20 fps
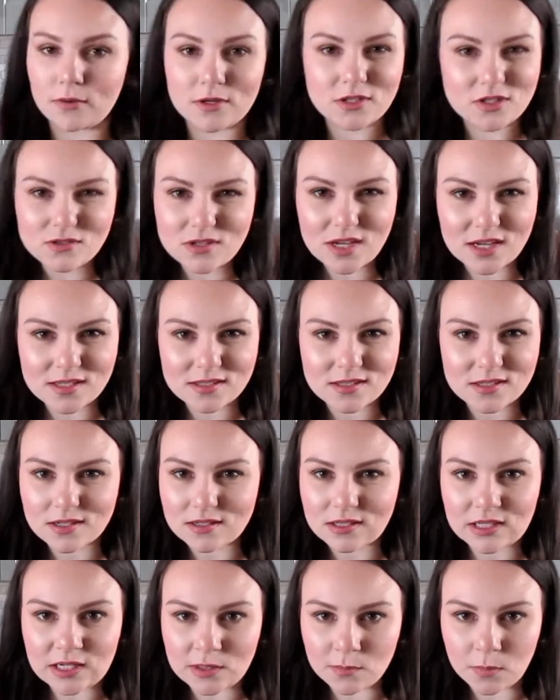Why would you
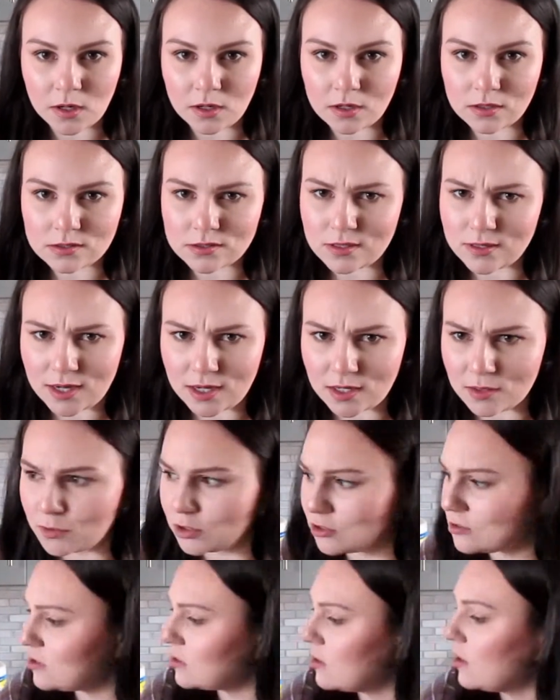test cleaning products on
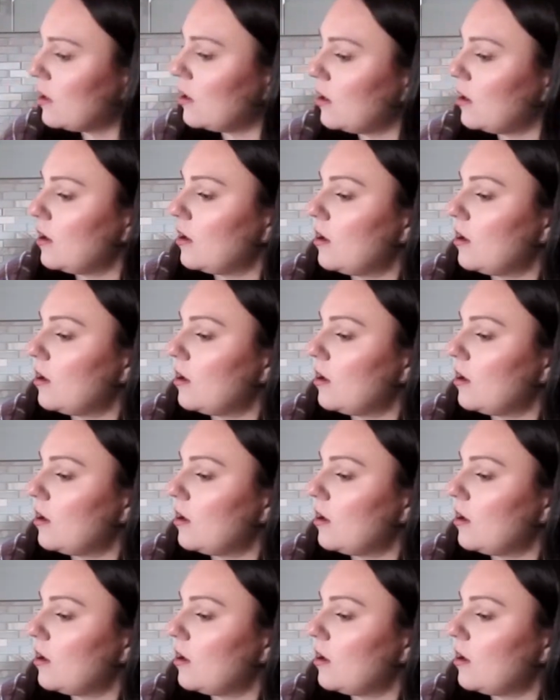animals?